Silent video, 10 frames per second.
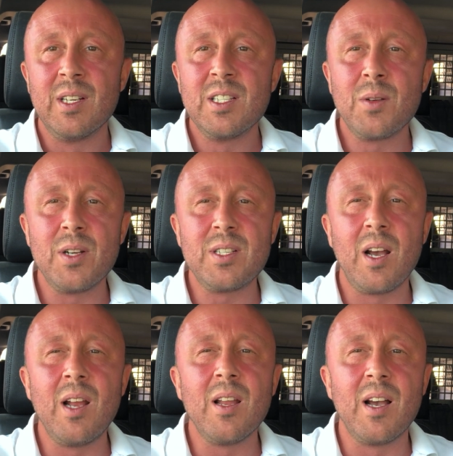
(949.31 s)
So
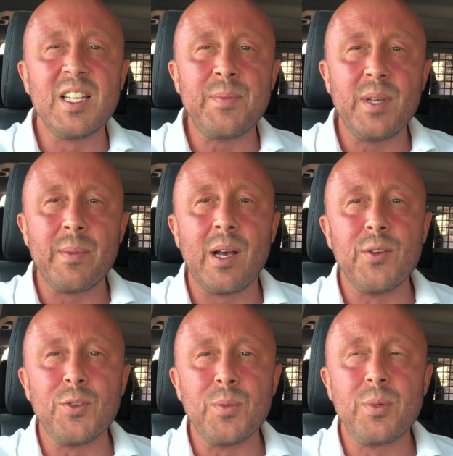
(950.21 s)
actually I like to be
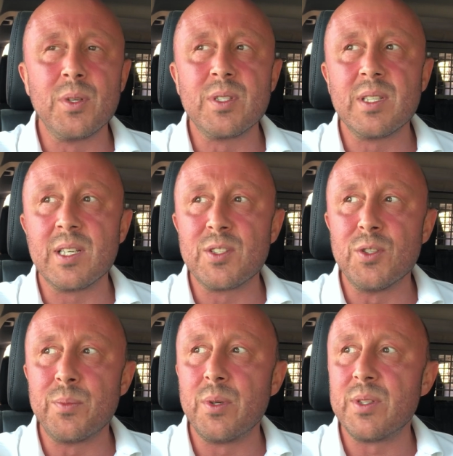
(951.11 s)
about 0.6,
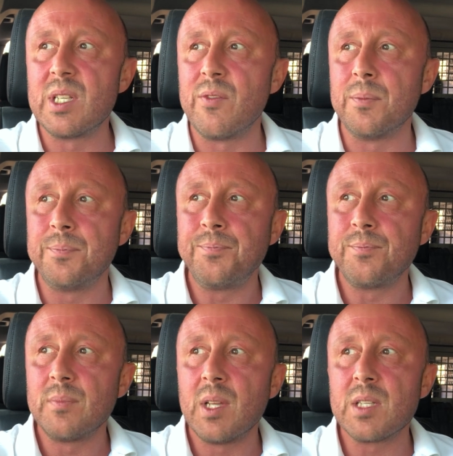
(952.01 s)
0.7.
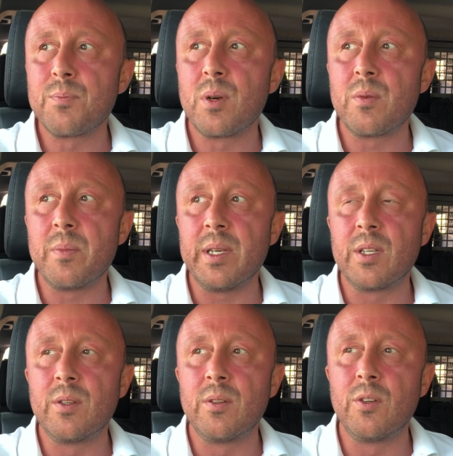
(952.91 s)
That's probably
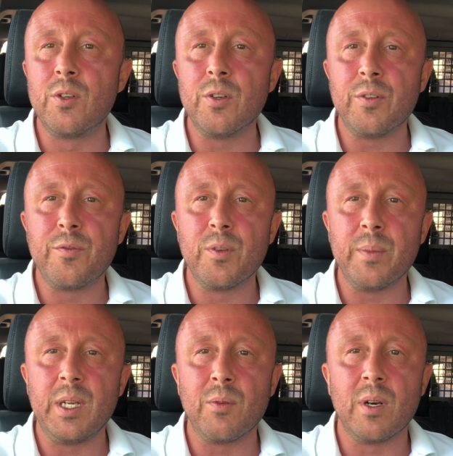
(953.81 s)
good for
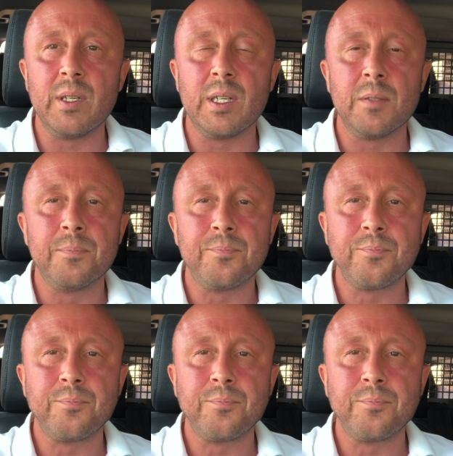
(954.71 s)
me right now.